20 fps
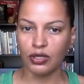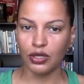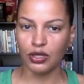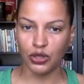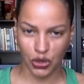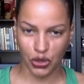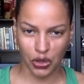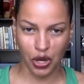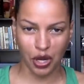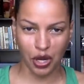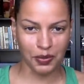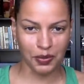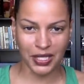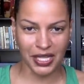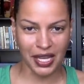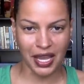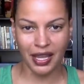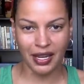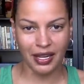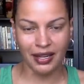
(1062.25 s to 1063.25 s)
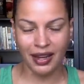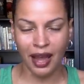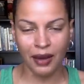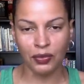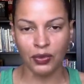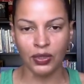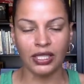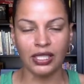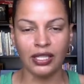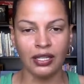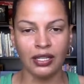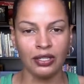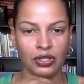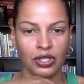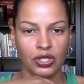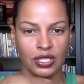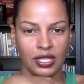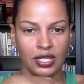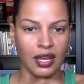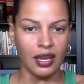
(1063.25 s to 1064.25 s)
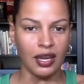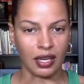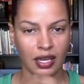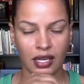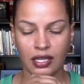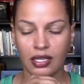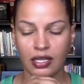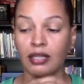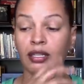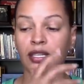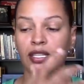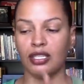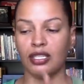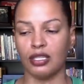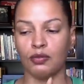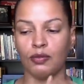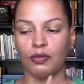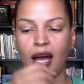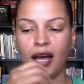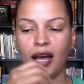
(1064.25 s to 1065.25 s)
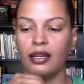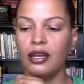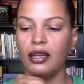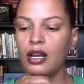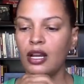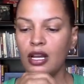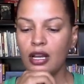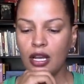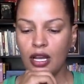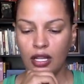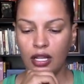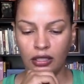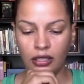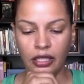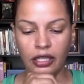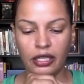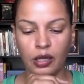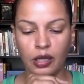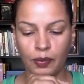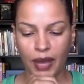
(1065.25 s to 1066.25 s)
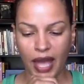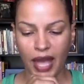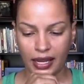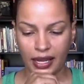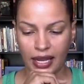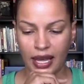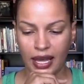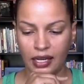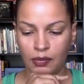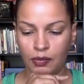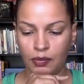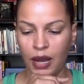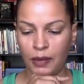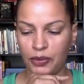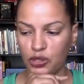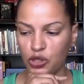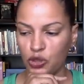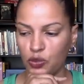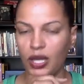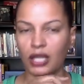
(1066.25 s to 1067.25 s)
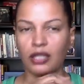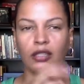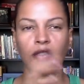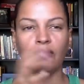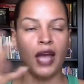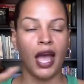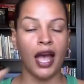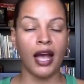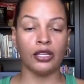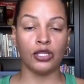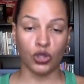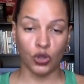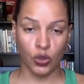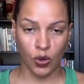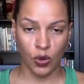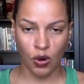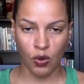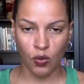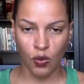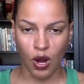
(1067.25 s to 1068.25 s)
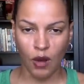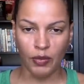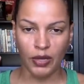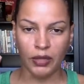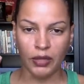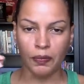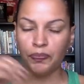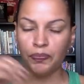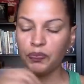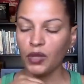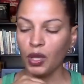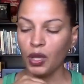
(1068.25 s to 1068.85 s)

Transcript: You know what I'm saying? And not really understanding it. And this is my looking back at it, my perspective as a grown woman.